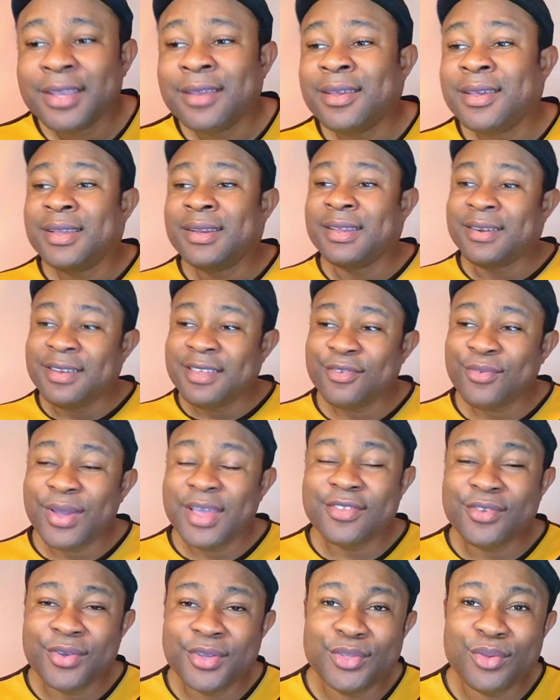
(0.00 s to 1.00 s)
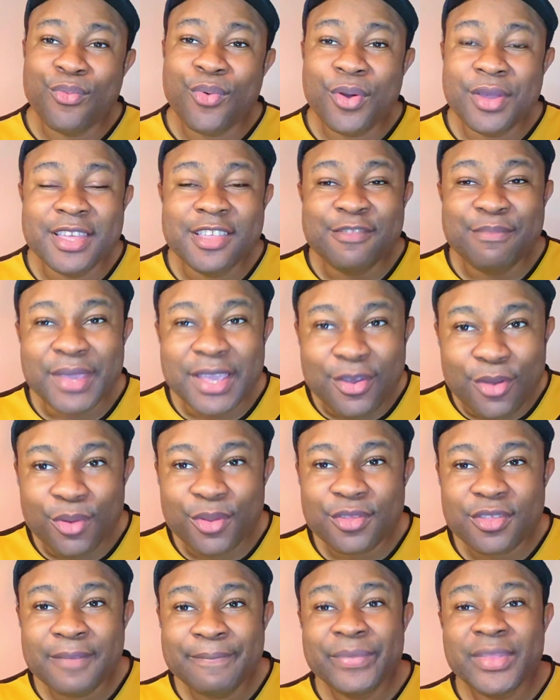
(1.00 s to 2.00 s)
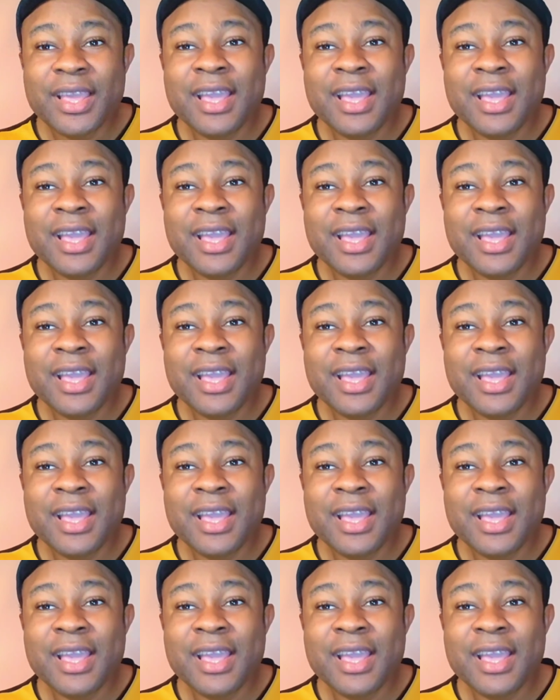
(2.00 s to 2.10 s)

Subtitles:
The reason why it's going to work is because